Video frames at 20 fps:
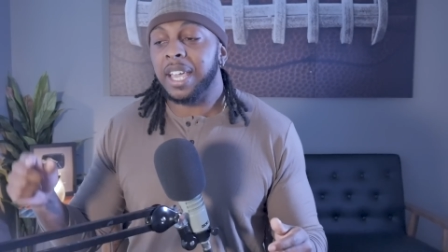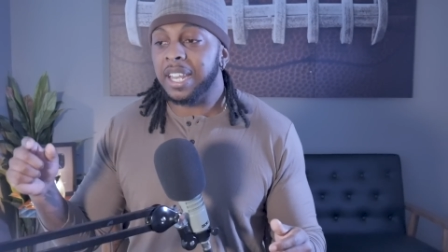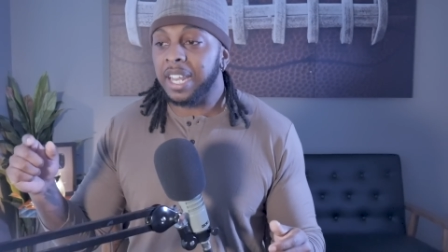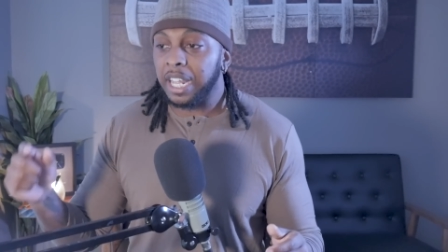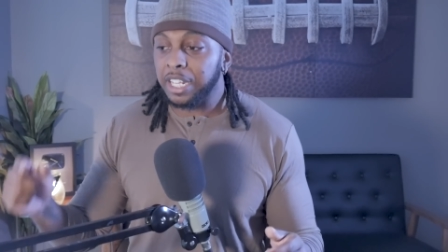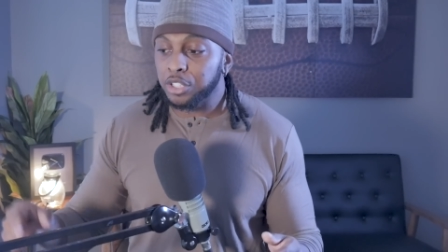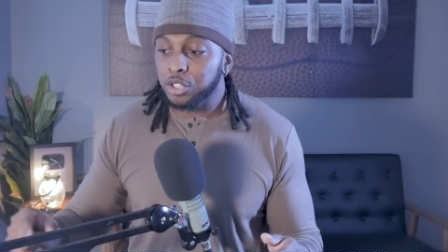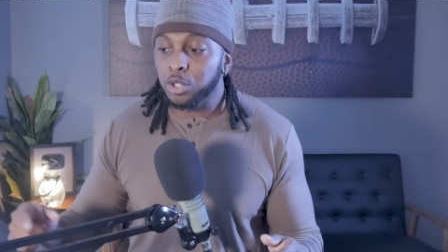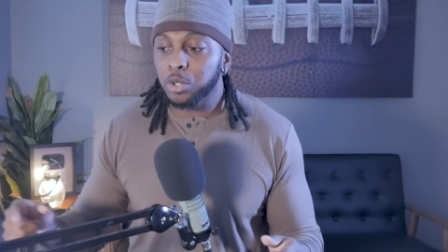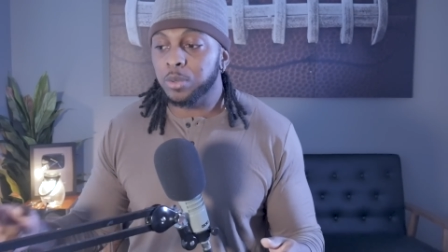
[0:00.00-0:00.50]
and
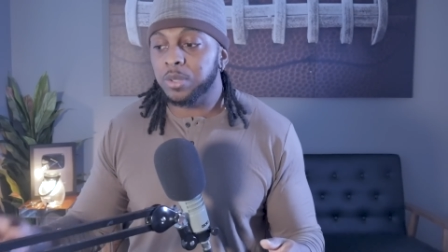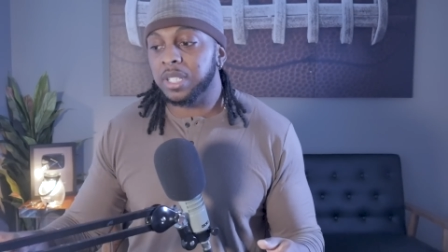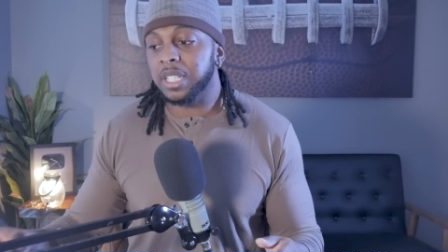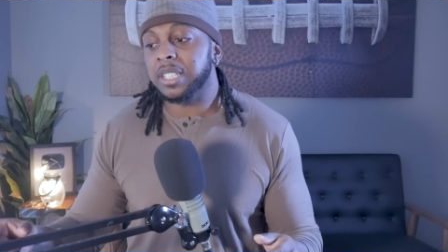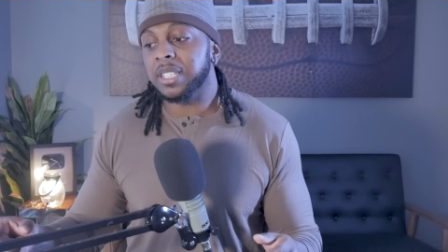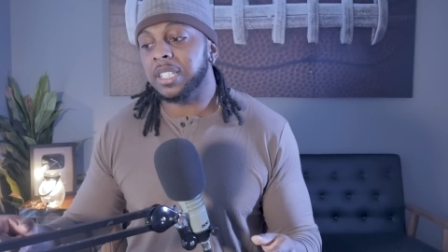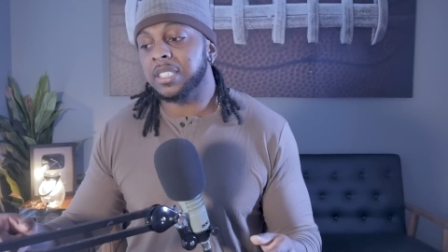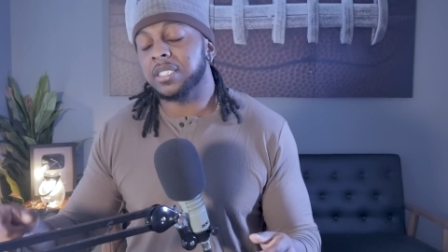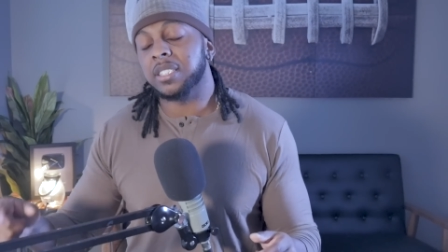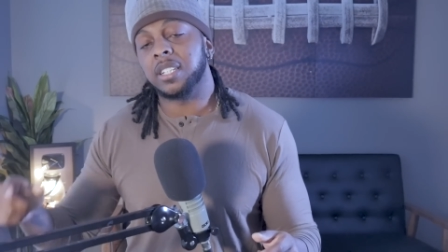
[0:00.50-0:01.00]
I do
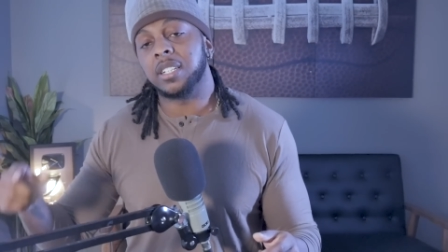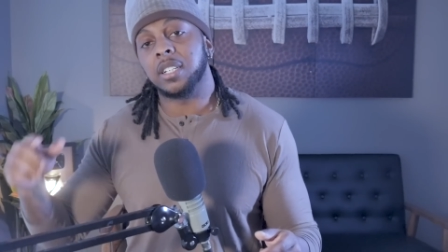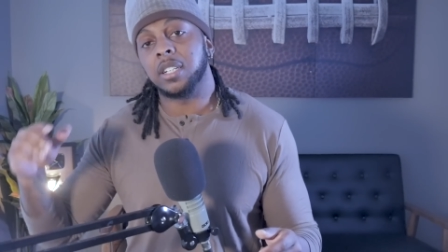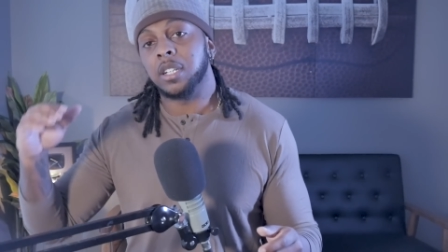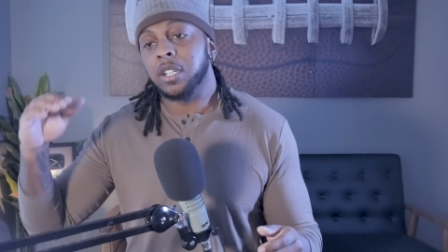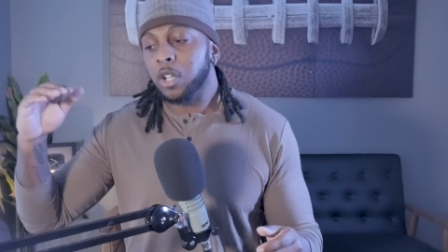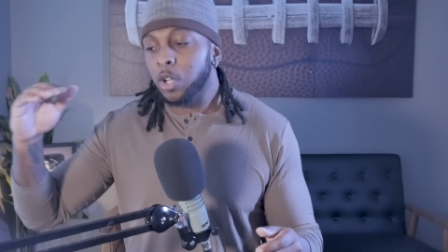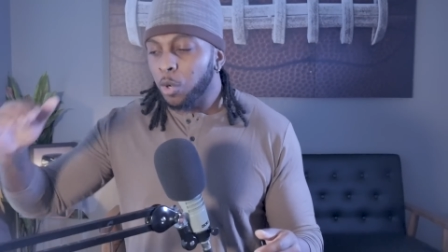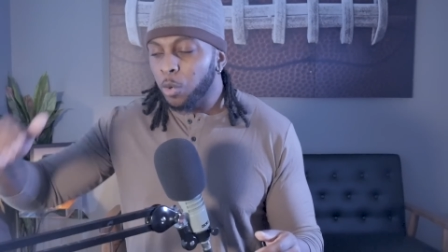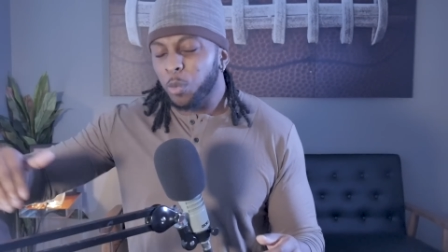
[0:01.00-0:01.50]
think that's going
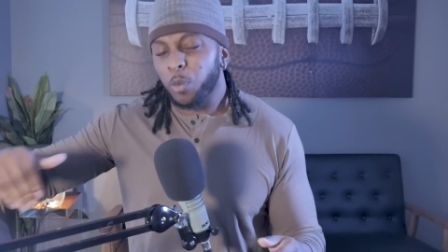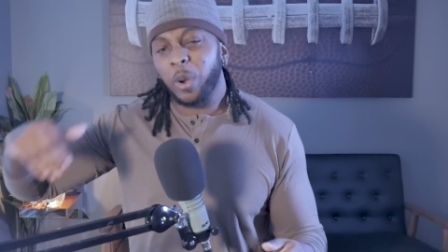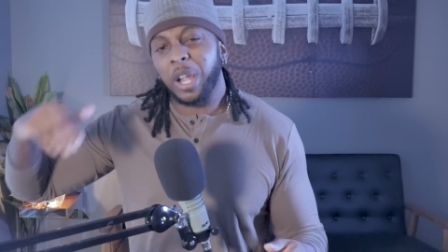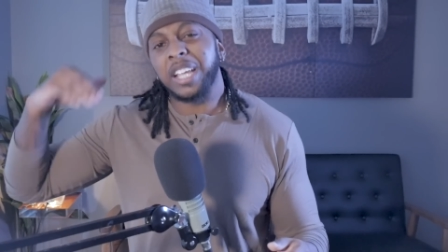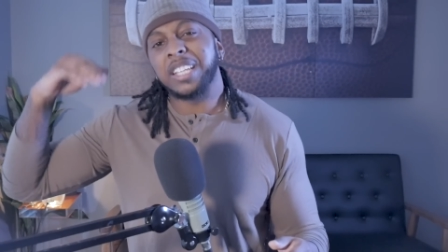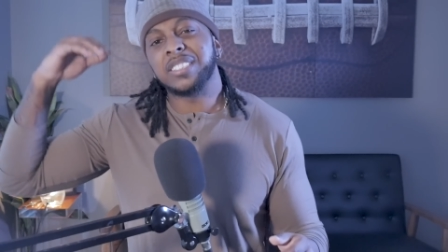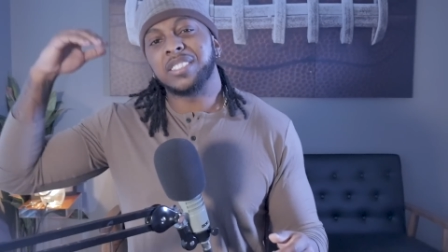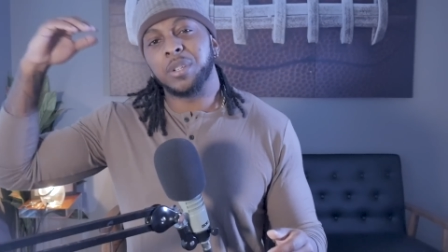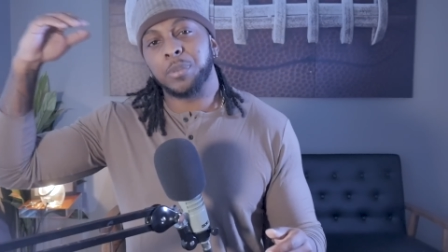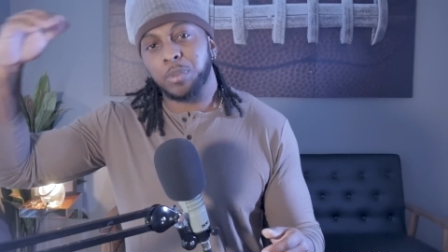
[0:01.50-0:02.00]
to
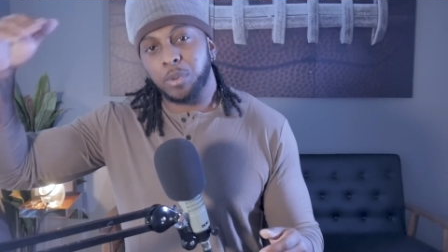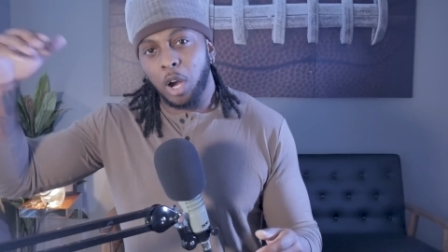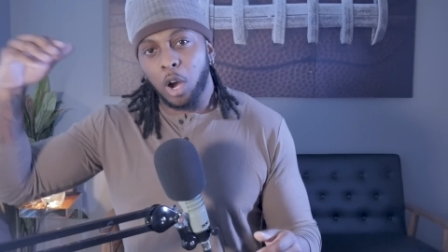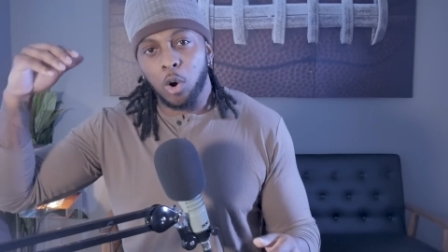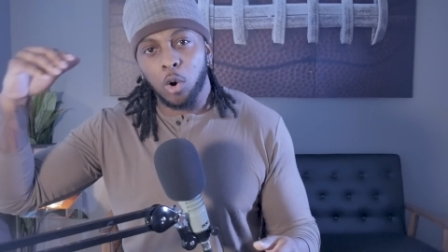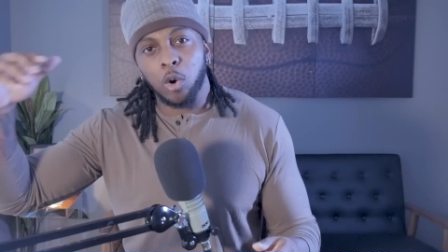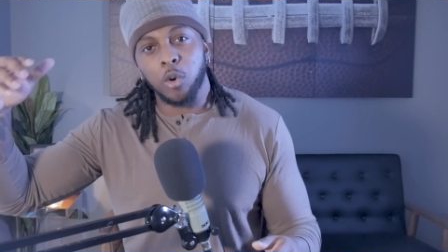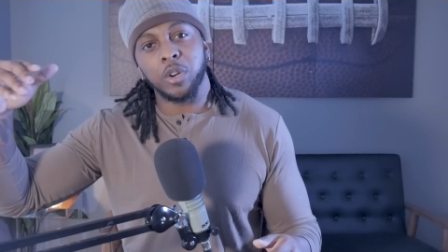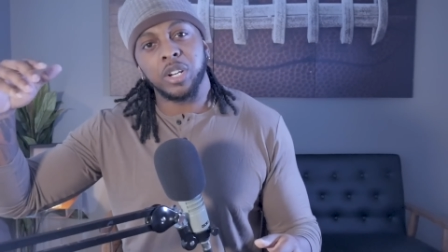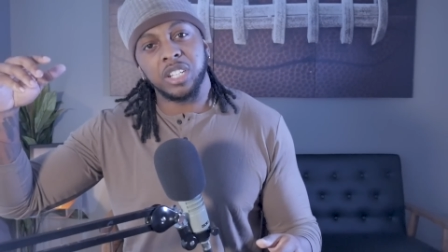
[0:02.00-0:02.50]
raise the
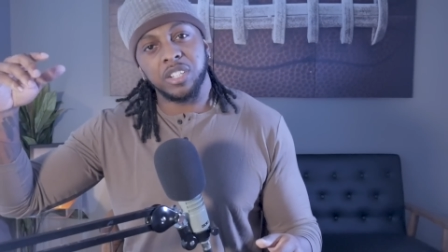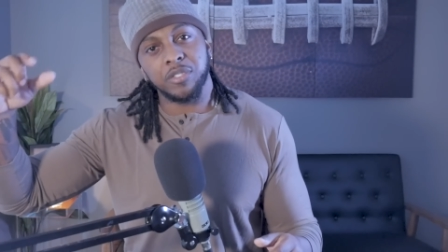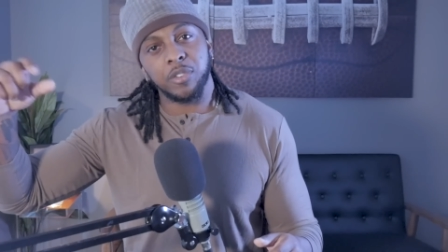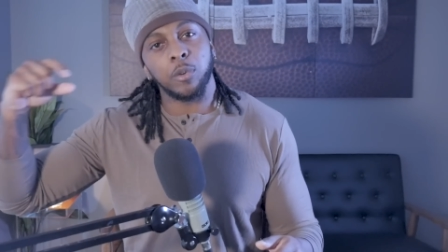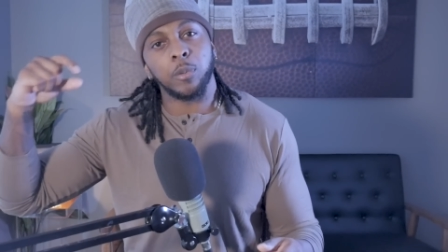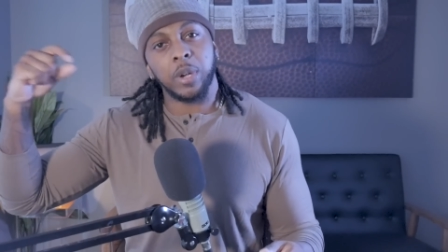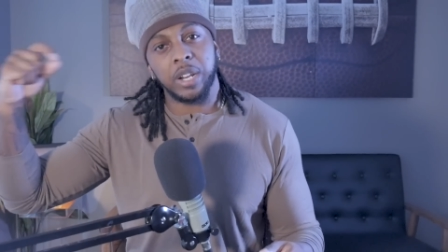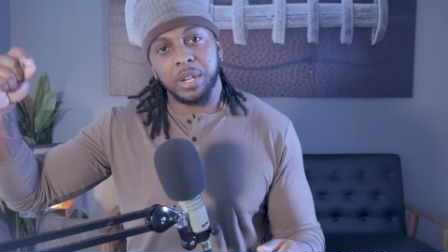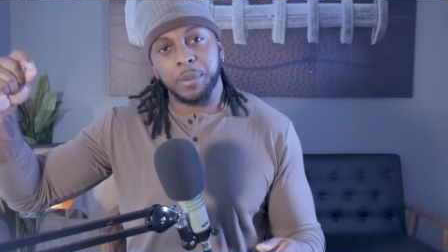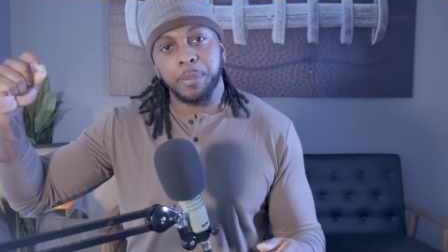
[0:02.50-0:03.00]
priority
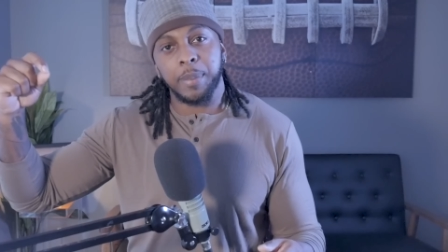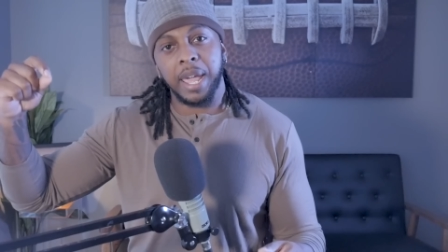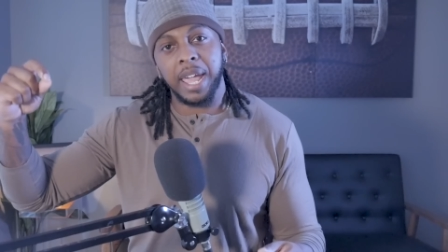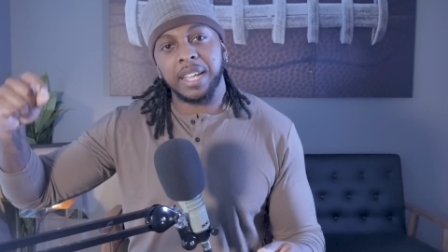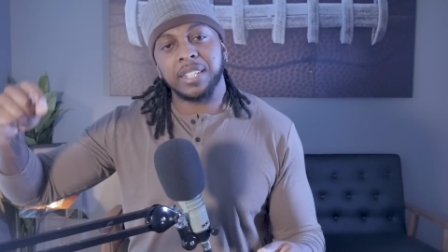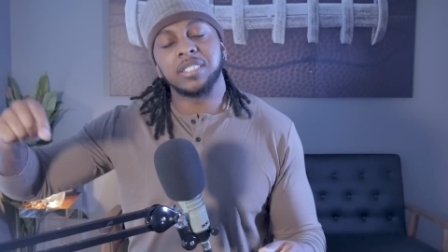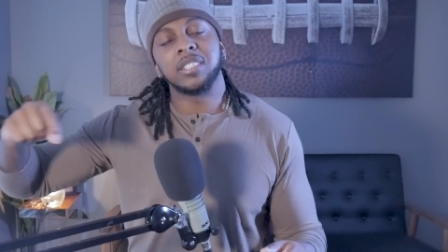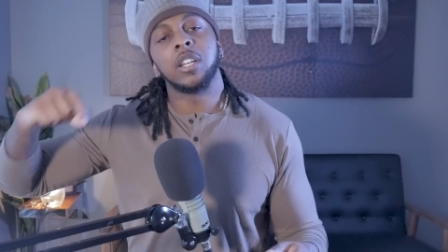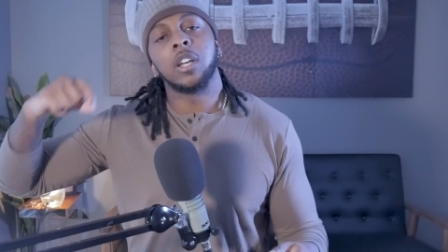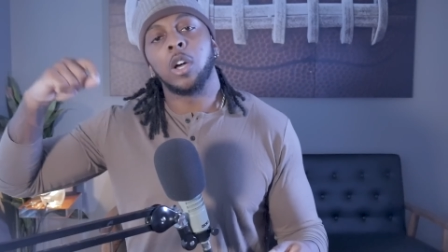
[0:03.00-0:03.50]
for running
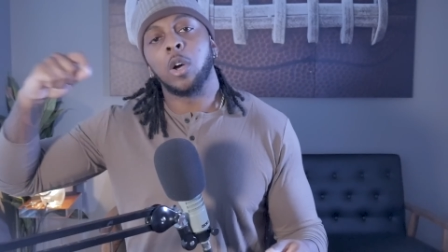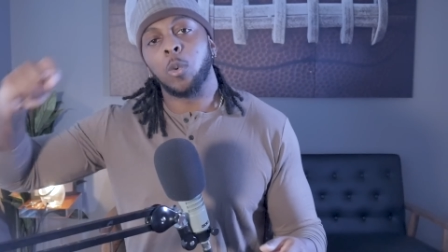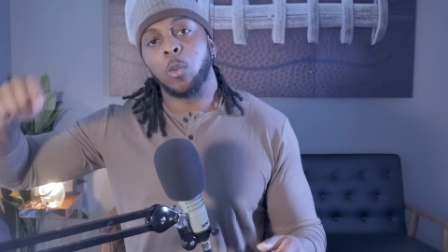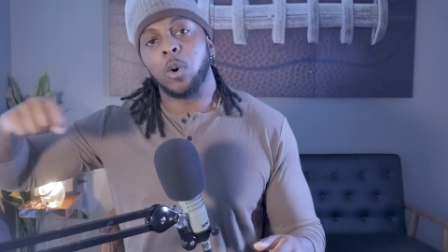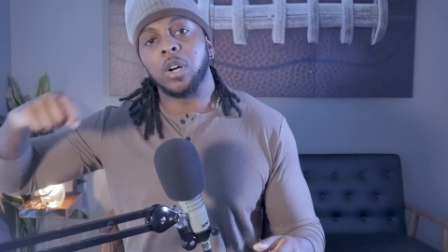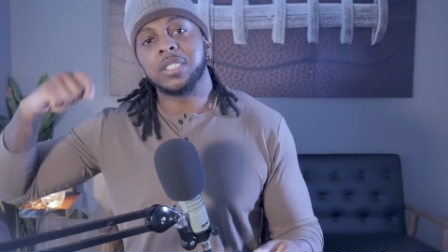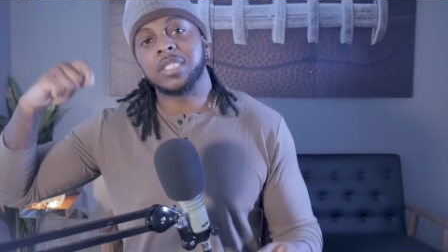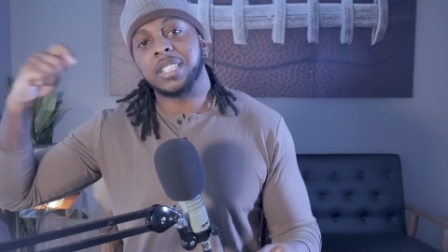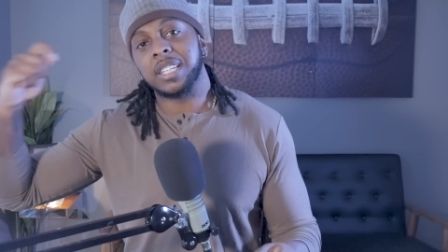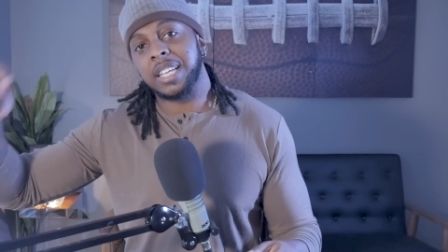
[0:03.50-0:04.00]
backs
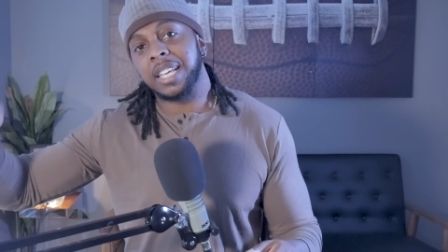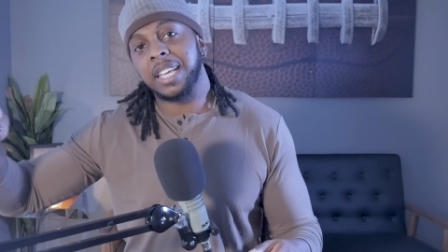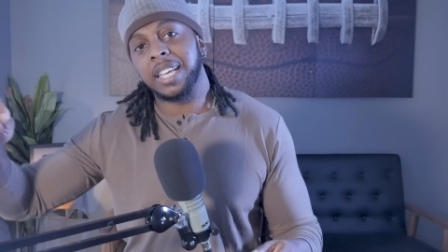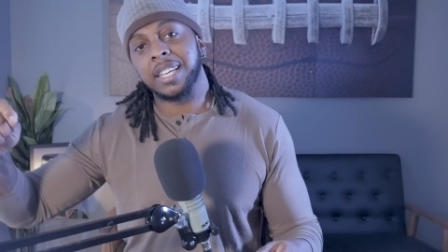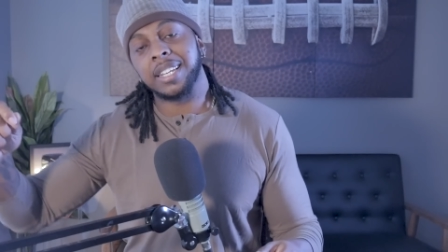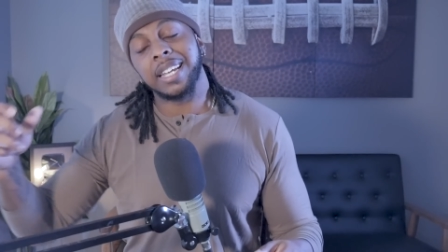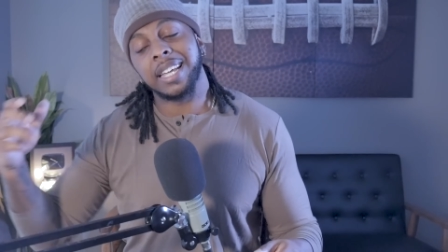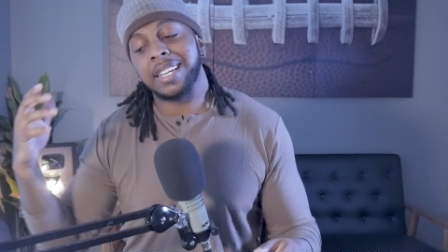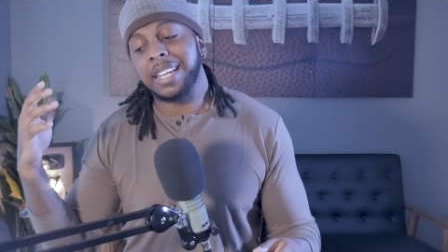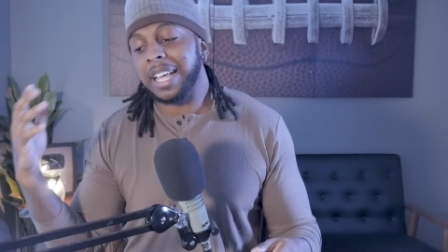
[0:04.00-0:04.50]
once again.